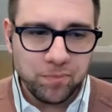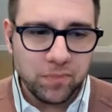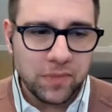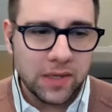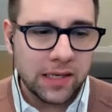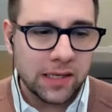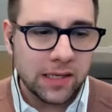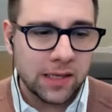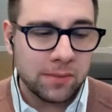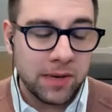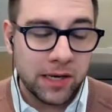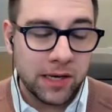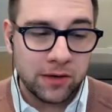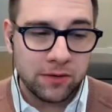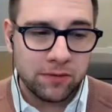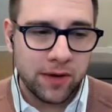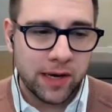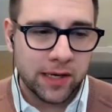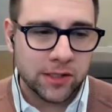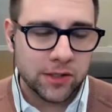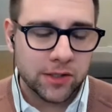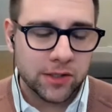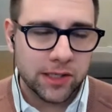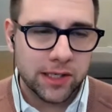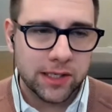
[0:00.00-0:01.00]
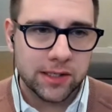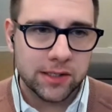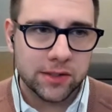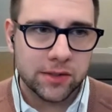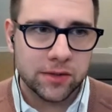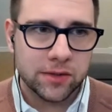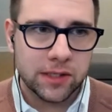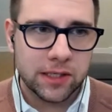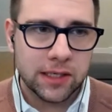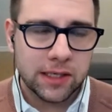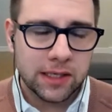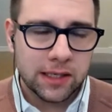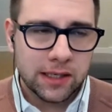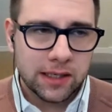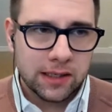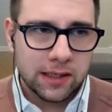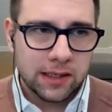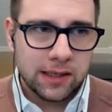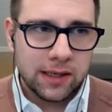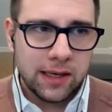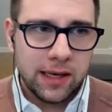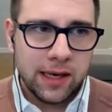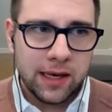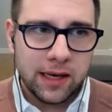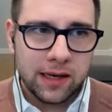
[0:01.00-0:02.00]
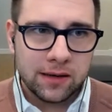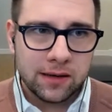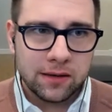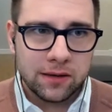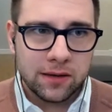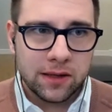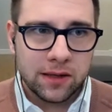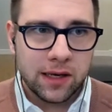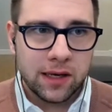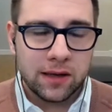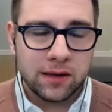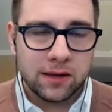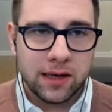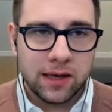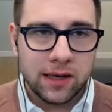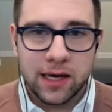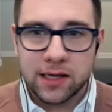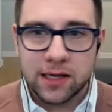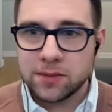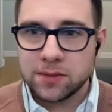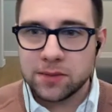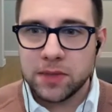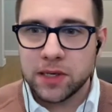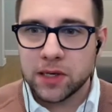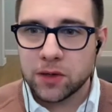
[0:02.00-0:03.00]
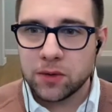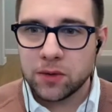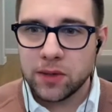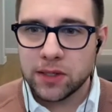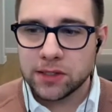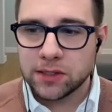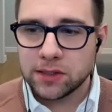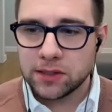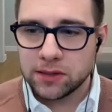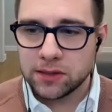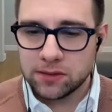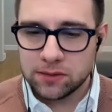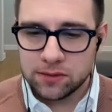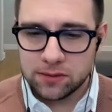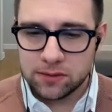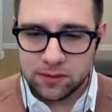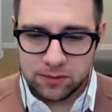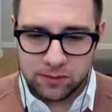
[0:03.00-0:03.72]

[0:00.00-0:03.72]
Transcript: in the manufacturing industry. And they they asked me a question,